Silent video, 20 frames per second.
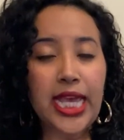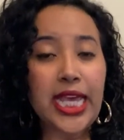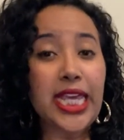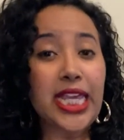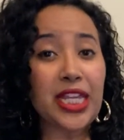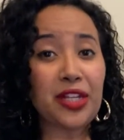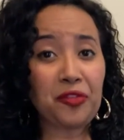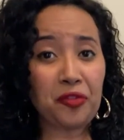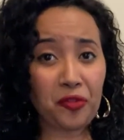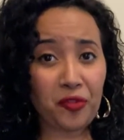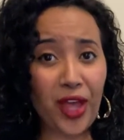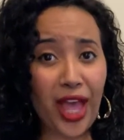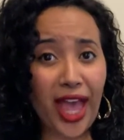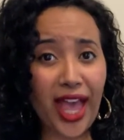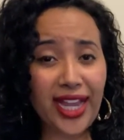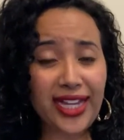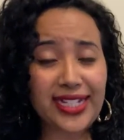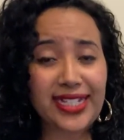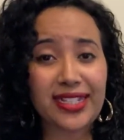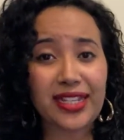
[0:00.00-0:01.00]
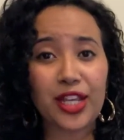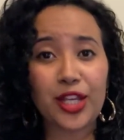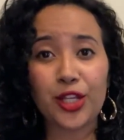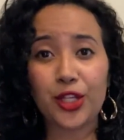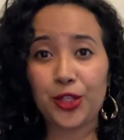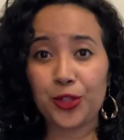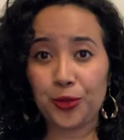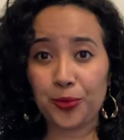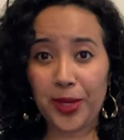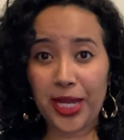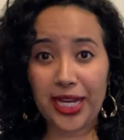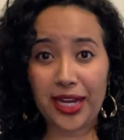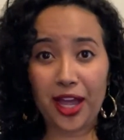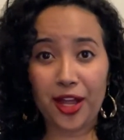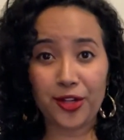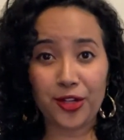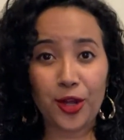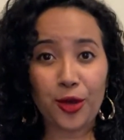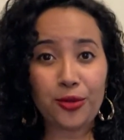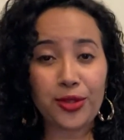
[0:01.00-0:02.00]
In fact, you may
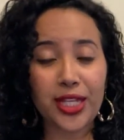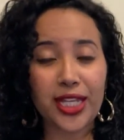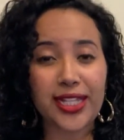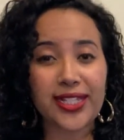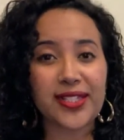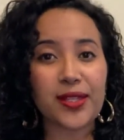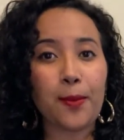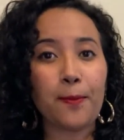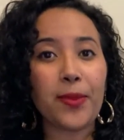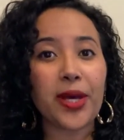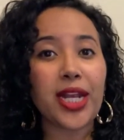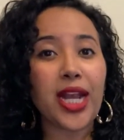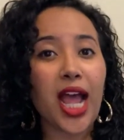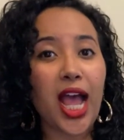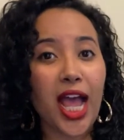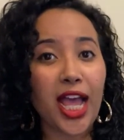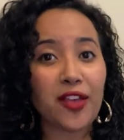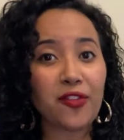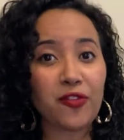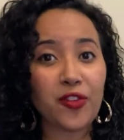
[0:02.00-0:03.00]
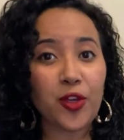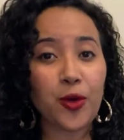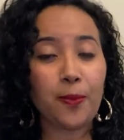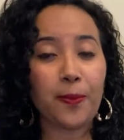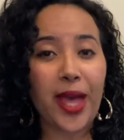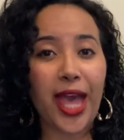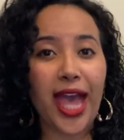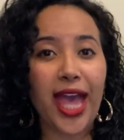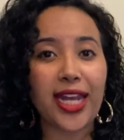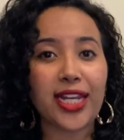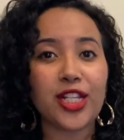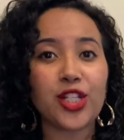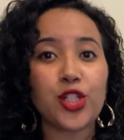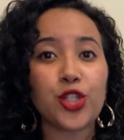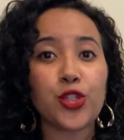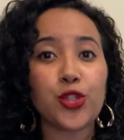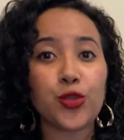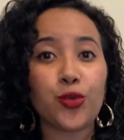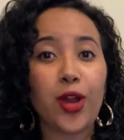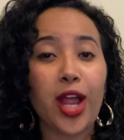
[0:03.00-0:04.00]
not know this, but I feel bad
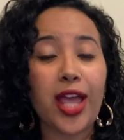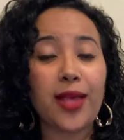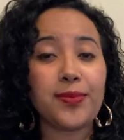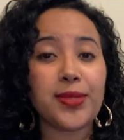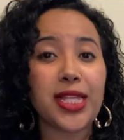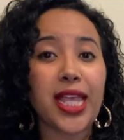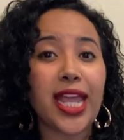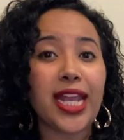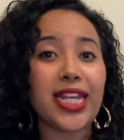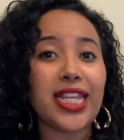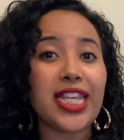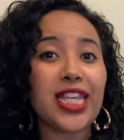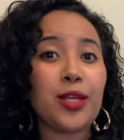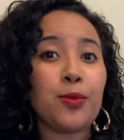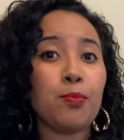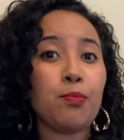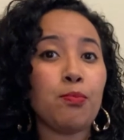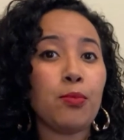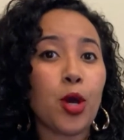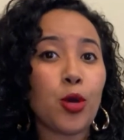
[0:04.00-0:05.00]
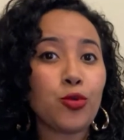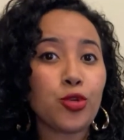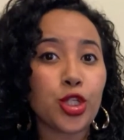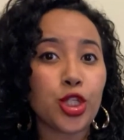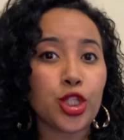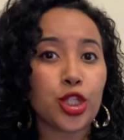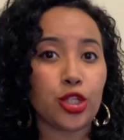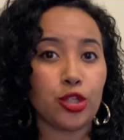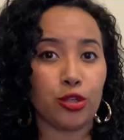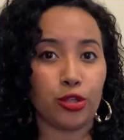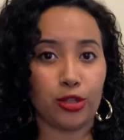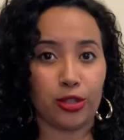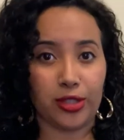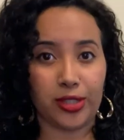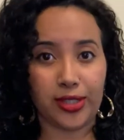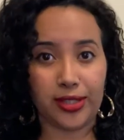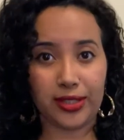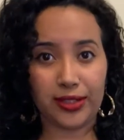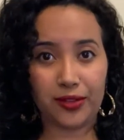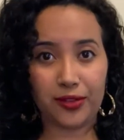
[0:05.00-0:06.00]
describes an
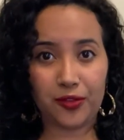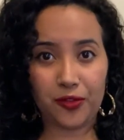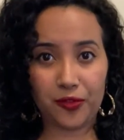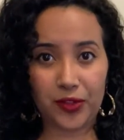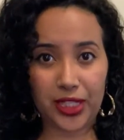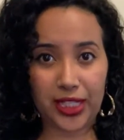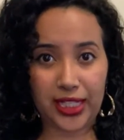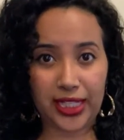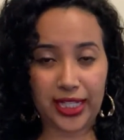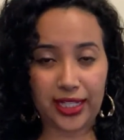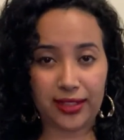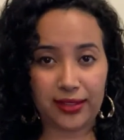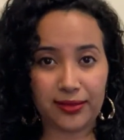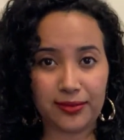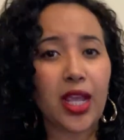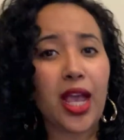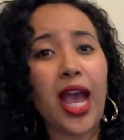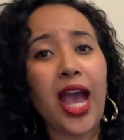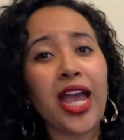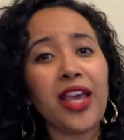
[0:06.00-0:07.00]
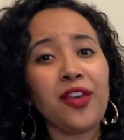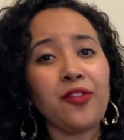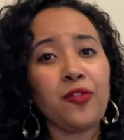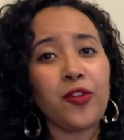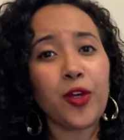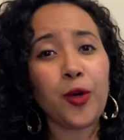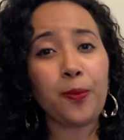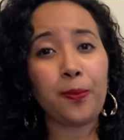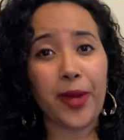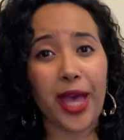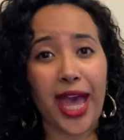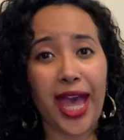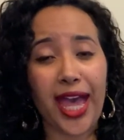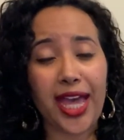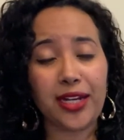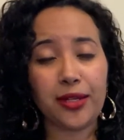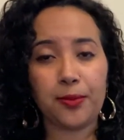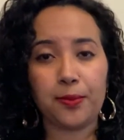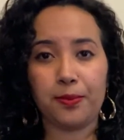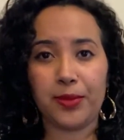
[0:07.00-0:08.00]
emotional feeling. I feel
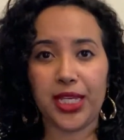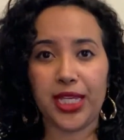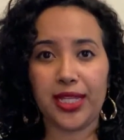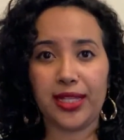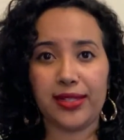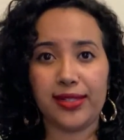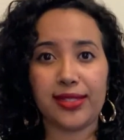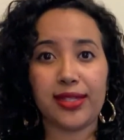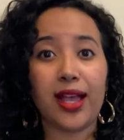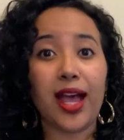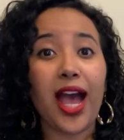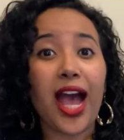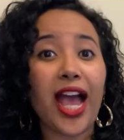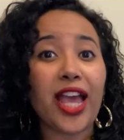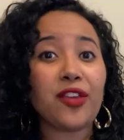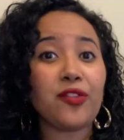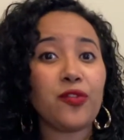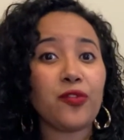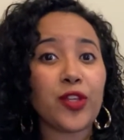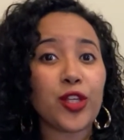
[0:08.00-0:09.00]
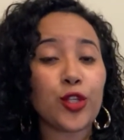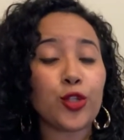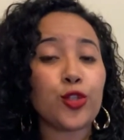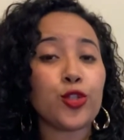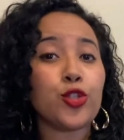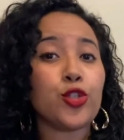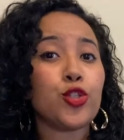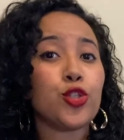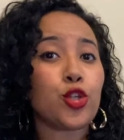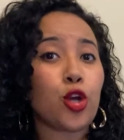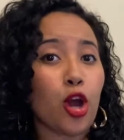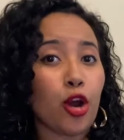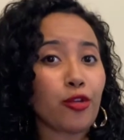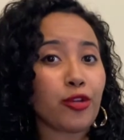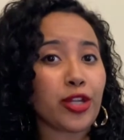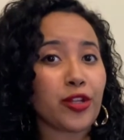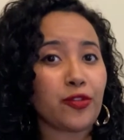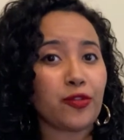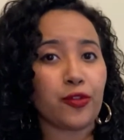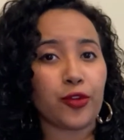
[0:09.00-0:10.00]
bad means I feel
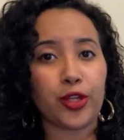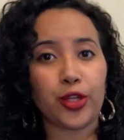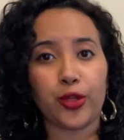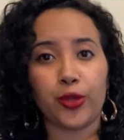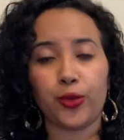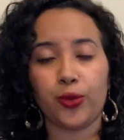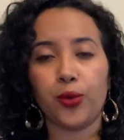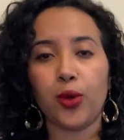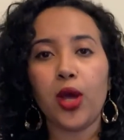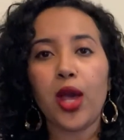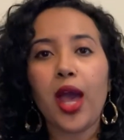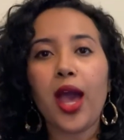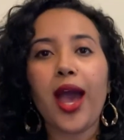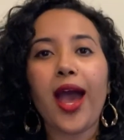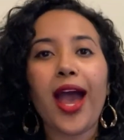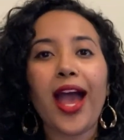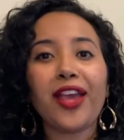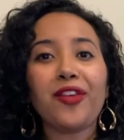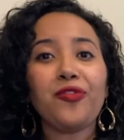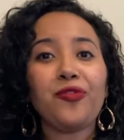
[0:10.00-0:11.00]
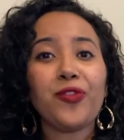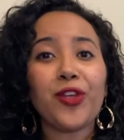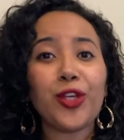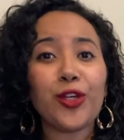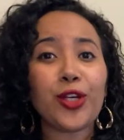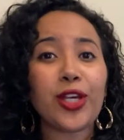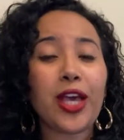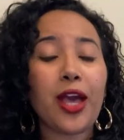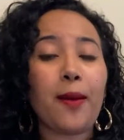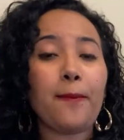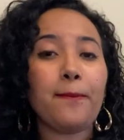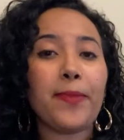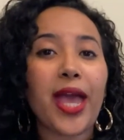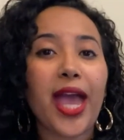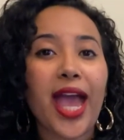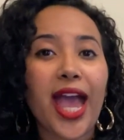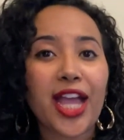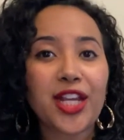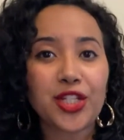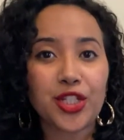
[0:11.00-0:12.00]
sorry for you. I feel
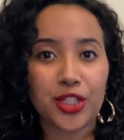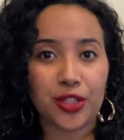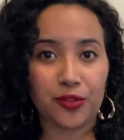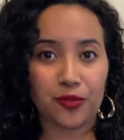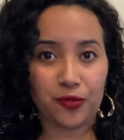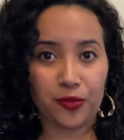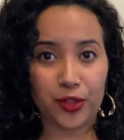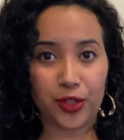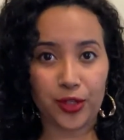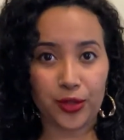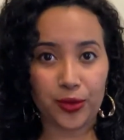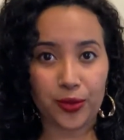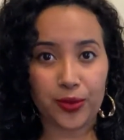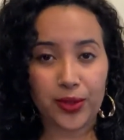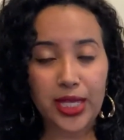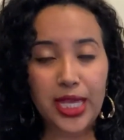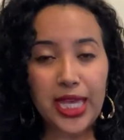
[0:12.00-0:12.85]
compassion for you.